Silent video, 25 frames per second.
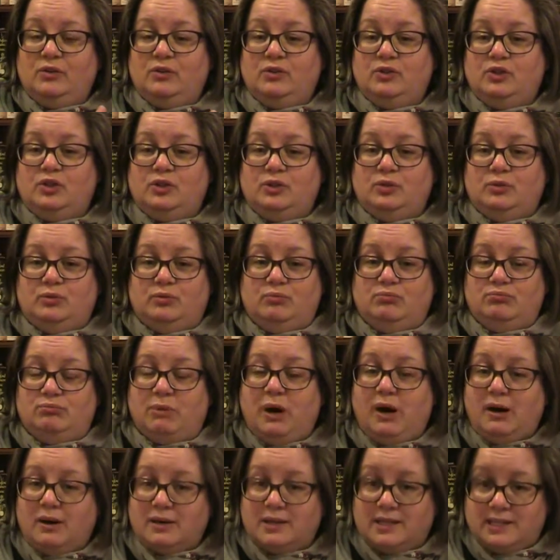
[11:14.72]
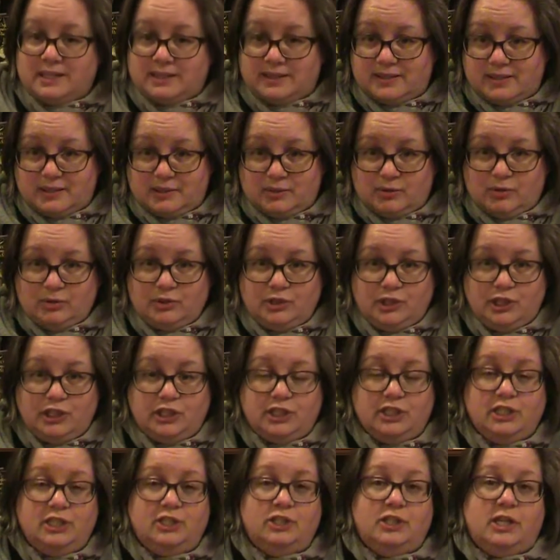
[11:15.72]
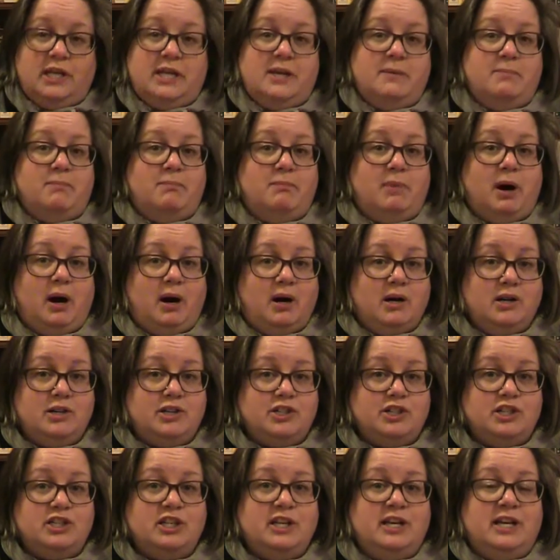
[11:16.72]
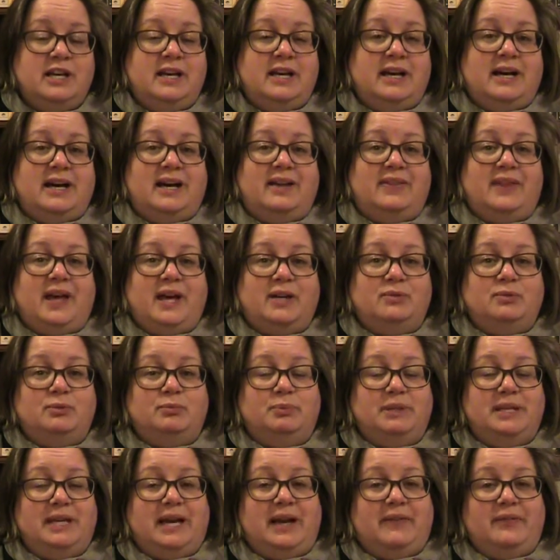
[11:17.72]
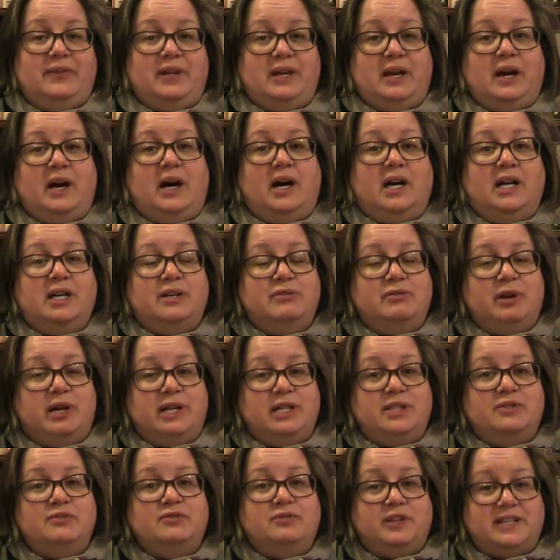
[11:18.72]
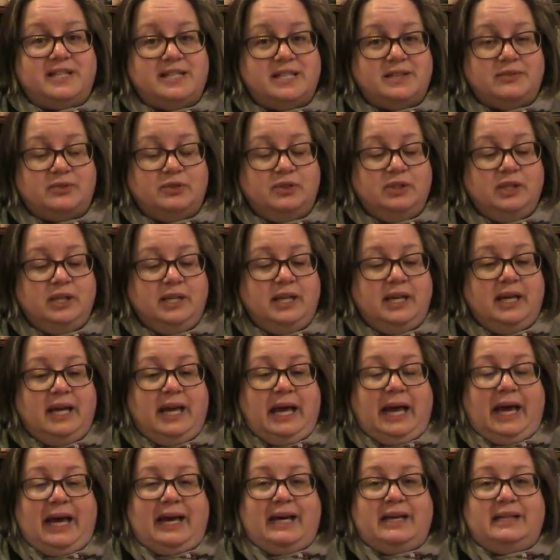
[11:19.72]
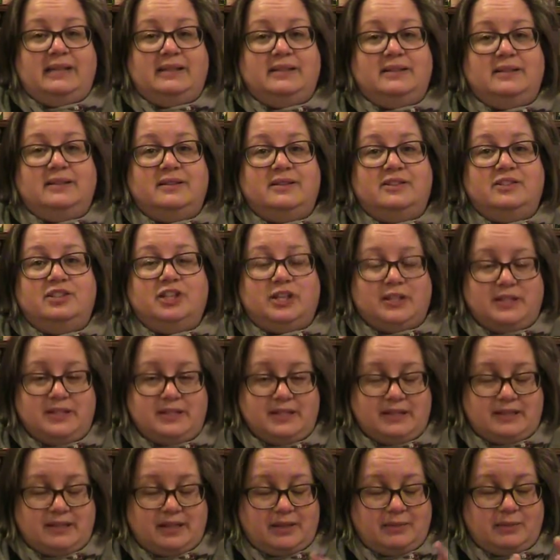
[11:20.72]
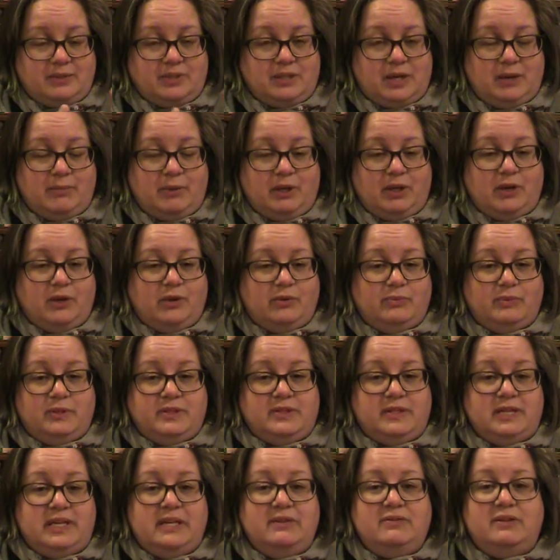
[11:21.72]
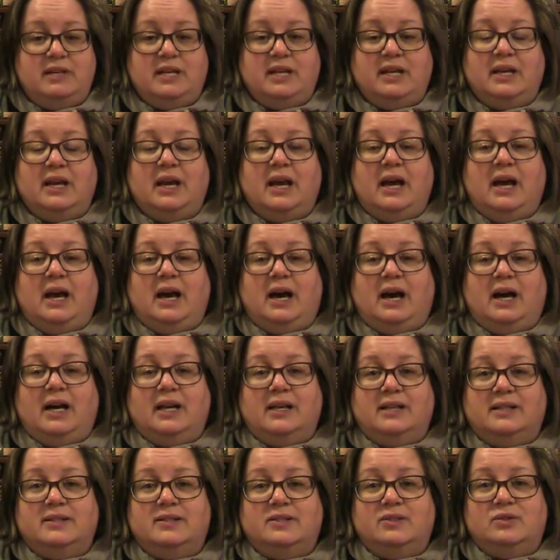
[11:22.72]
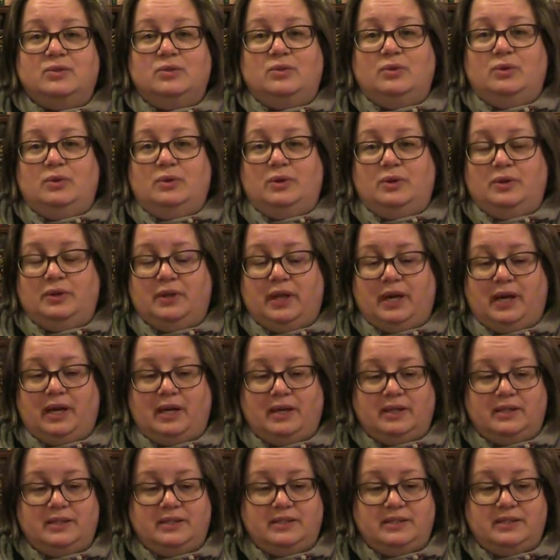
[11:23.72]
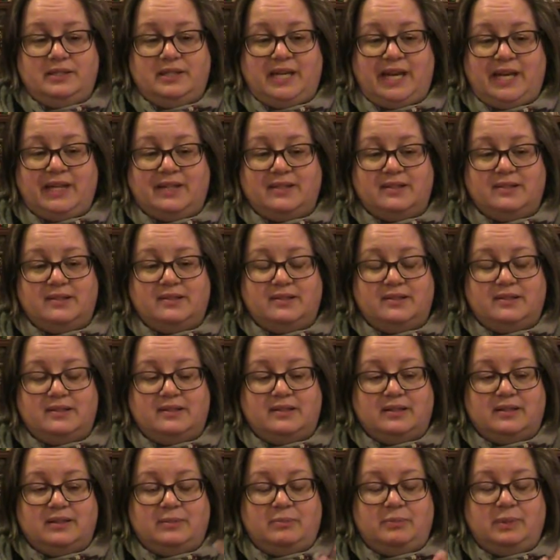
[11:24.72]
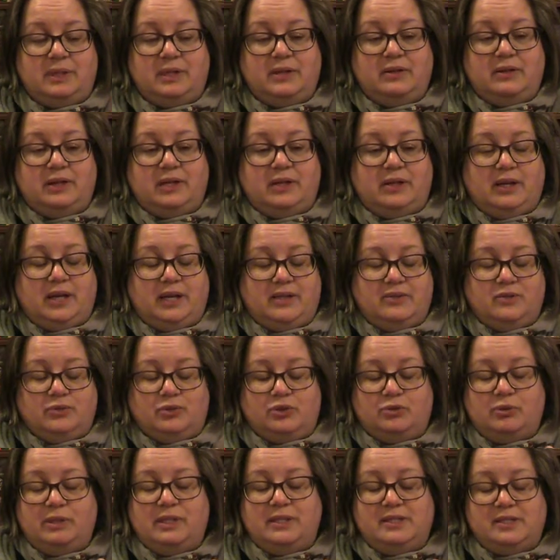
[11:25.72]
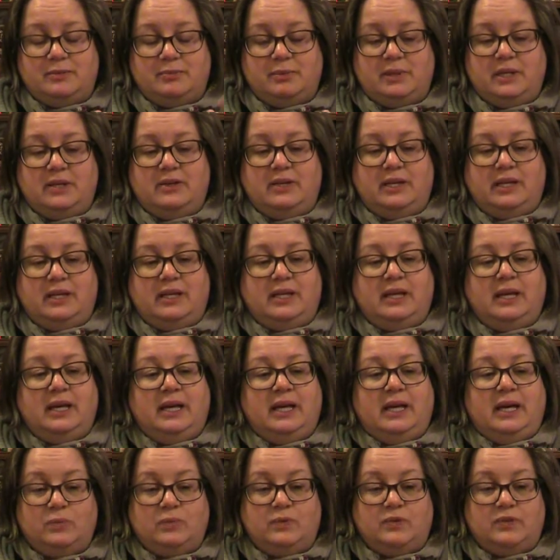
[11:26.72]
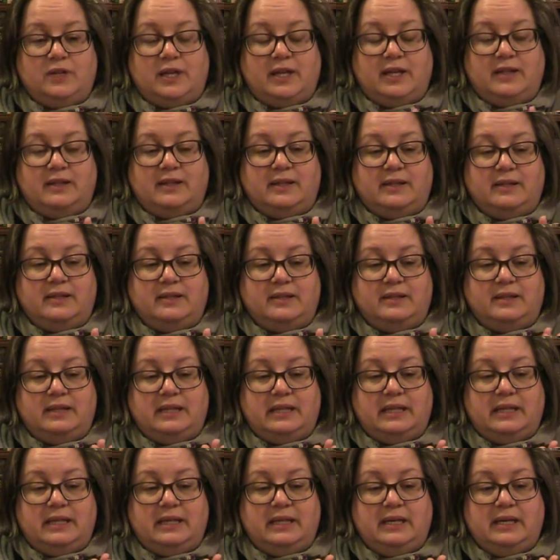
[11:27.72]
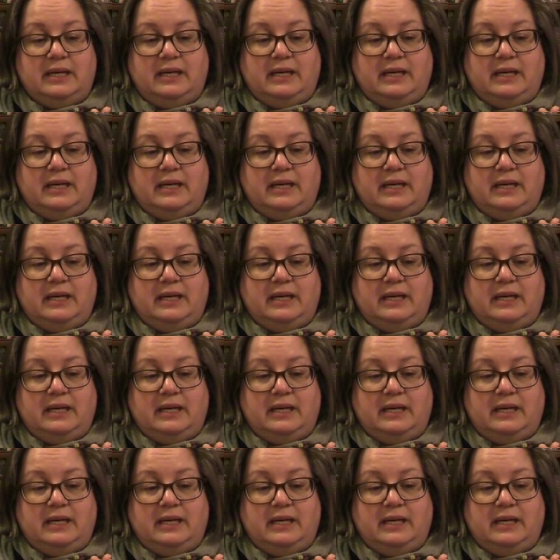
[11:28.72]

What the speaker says: to mark its launch in March, and that will be at the I Write Festival. And just as I was coming home this evening, I saw texts appearing, I saw tweets appearing saying that the